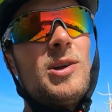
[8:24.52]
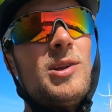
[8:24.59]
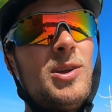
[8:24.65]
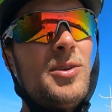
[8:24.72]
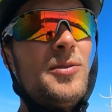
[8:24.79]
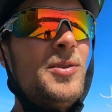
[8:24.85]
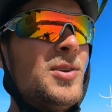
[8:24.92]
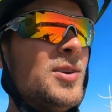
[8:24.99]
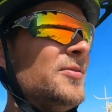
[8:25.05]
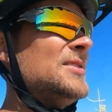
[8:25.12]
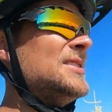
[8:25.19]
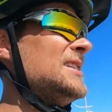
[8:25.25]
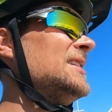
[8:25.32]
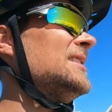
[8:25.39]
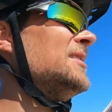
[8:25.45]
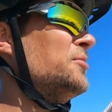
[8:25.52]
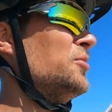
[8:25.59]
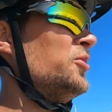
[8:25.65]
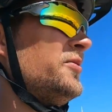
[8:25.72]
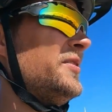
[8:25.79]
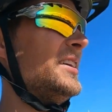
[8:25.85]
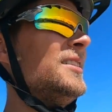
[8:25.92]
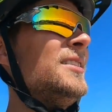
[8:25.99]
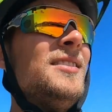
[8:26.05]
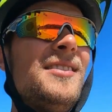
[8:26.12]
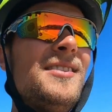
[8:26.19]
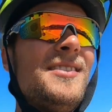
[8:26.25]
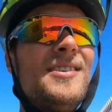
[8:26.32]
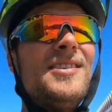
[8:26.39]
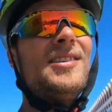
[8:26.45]
lot of you have seen the movie
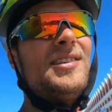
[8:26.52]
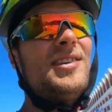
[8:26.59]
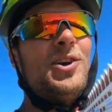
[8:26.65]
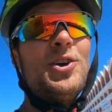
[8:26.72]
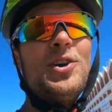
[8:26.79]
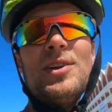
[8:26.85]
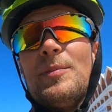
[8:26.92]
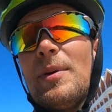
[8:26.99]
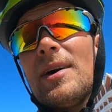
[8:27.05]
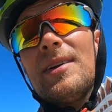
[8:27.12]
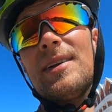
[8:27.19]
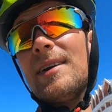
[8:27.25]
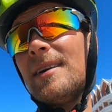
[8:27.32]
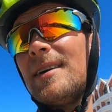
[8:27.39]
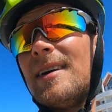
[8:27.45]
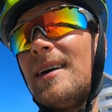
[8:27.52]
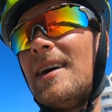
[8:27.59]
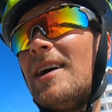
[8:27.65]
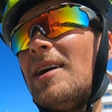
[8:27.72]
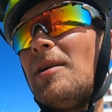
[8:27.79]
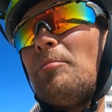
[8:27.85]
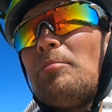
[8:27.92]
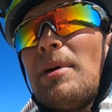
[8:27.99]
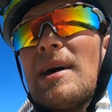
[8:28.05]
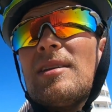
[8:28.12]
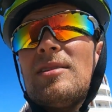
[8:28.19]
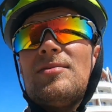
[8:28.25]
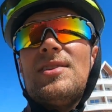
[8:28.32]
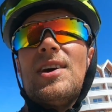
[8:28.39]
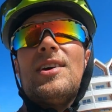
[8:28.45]
and heard about the
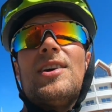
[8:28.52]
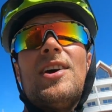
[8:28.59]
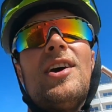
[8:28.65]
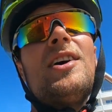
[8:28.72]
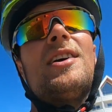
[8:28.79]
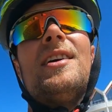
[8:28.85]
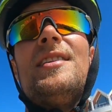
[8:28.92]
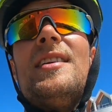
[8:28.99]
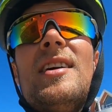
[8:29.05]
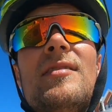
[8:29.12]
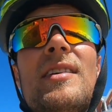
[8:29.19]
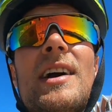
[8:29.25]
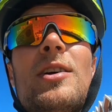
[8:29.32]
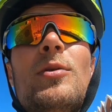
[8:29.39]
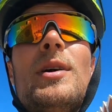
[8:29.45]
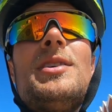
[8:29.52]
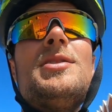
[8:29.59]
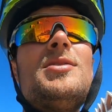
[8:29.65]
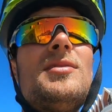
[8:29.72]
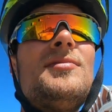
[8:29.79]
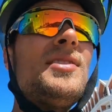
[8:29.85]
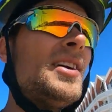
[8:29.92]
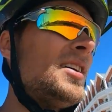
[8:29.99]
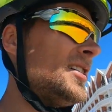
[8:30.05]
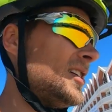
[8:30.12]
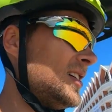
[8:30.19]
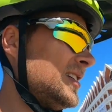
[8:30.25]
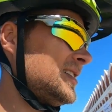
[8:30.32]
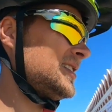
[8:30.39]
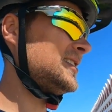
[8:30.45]
Battle of Dunkirk and the evacuation of
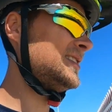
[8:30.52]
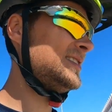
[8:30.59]
Dunkirk.